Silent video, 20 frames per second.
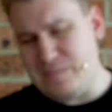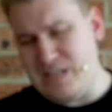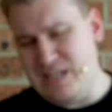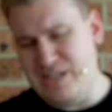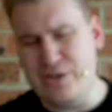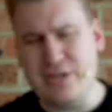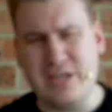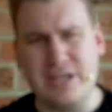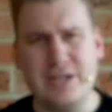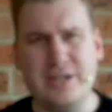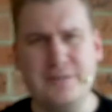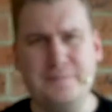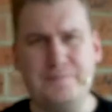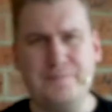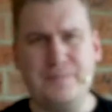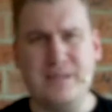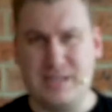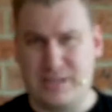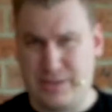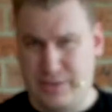In Yu-Gi-Oh!
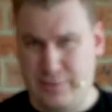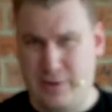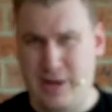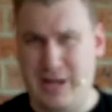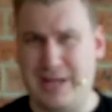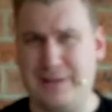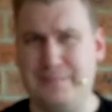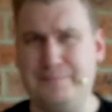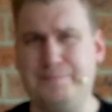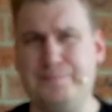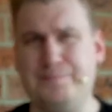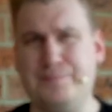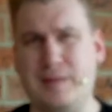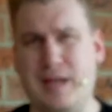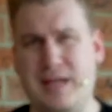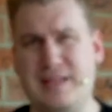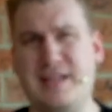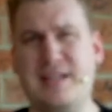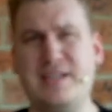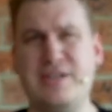It's 3.
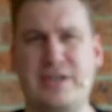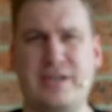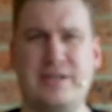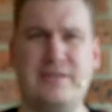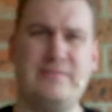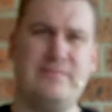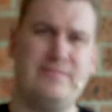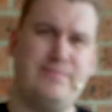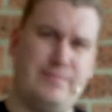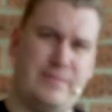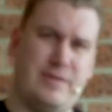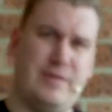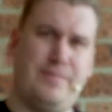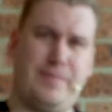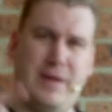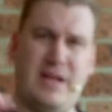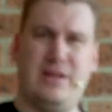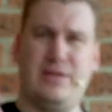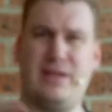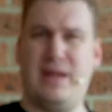And then you can,
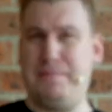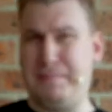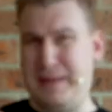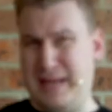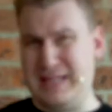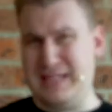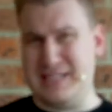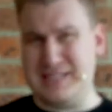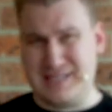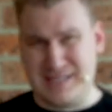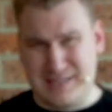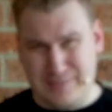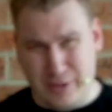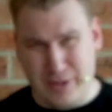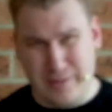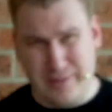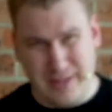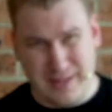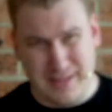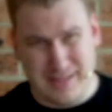depending on that ban list I
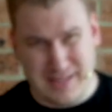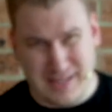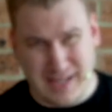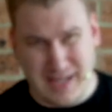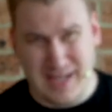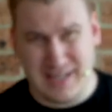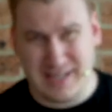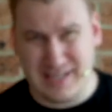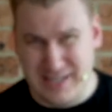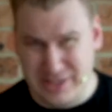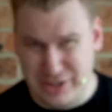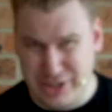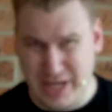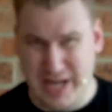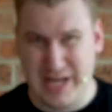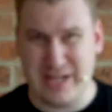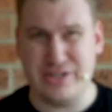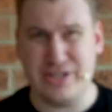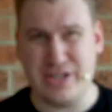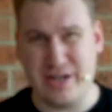spoke about at the start, can
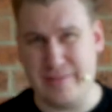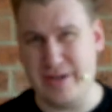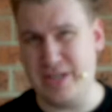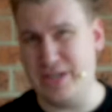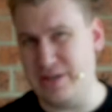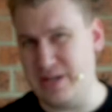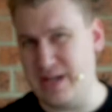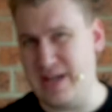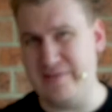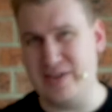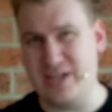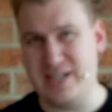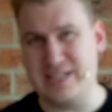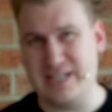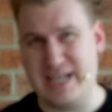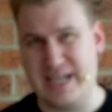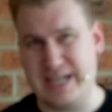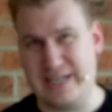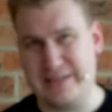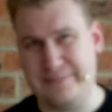change how many you can have in a
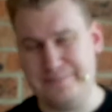deck.